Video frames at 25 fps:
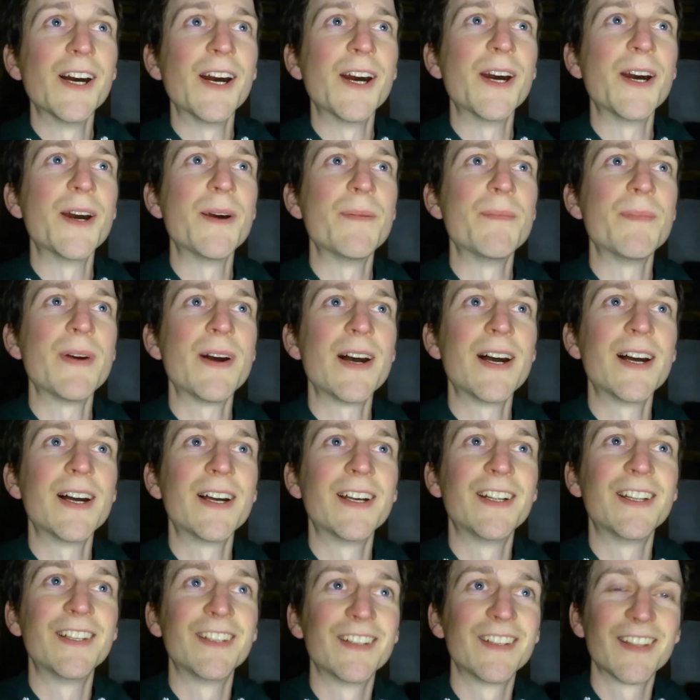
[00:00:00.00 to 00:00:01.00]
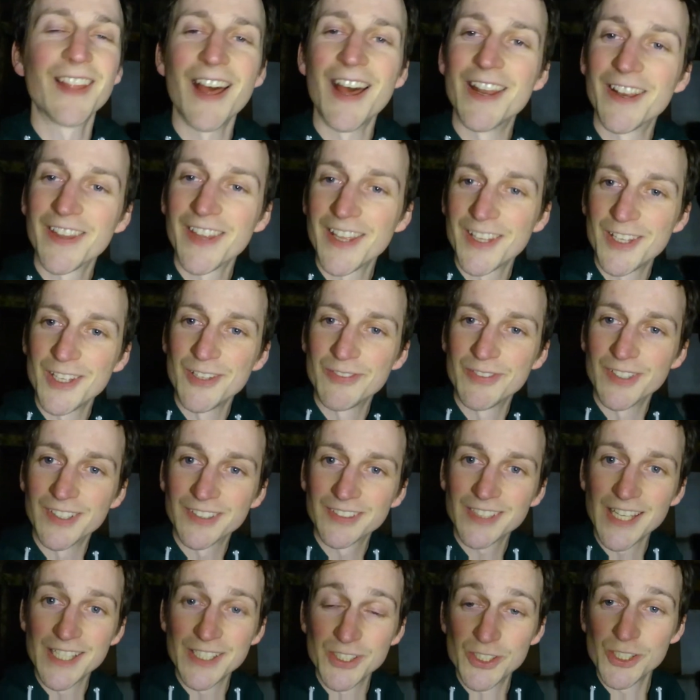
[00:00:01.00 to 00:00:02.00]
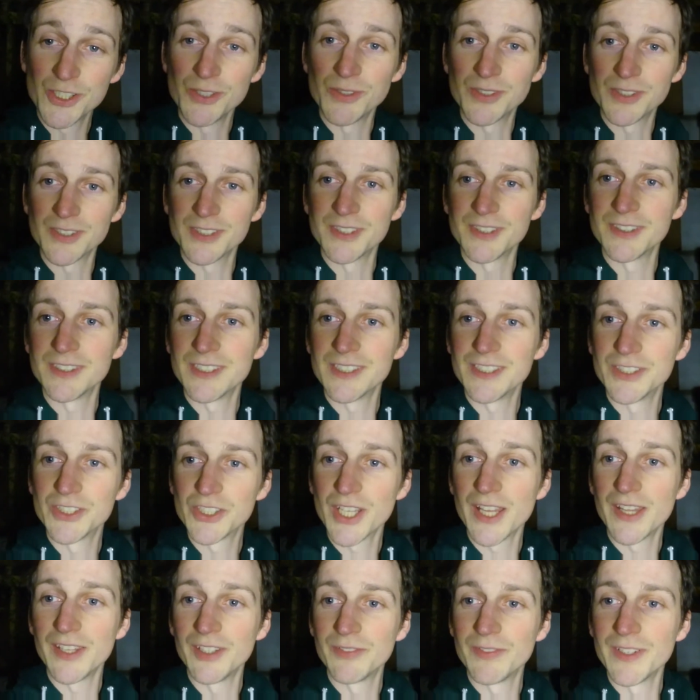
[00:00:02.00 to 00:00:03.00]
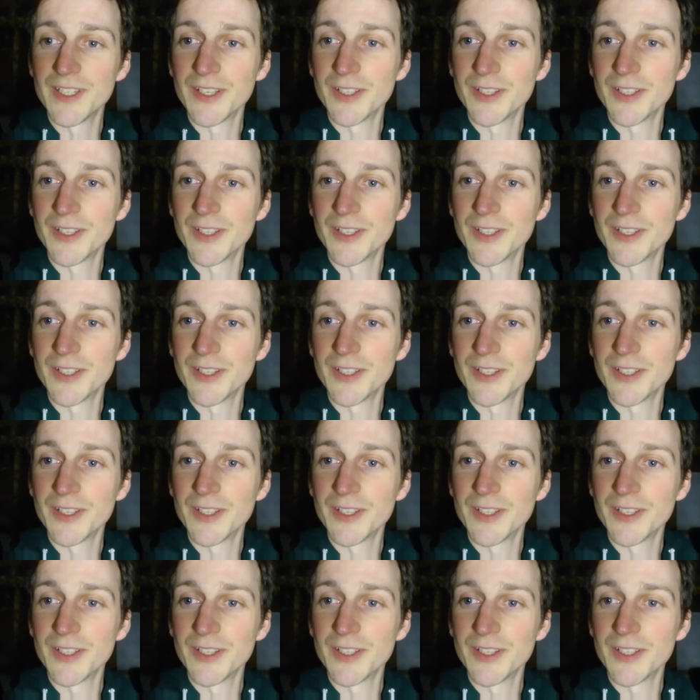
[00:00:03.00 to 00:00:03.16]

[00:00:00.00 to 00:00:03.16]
And thank you for staying tuned and share these videos,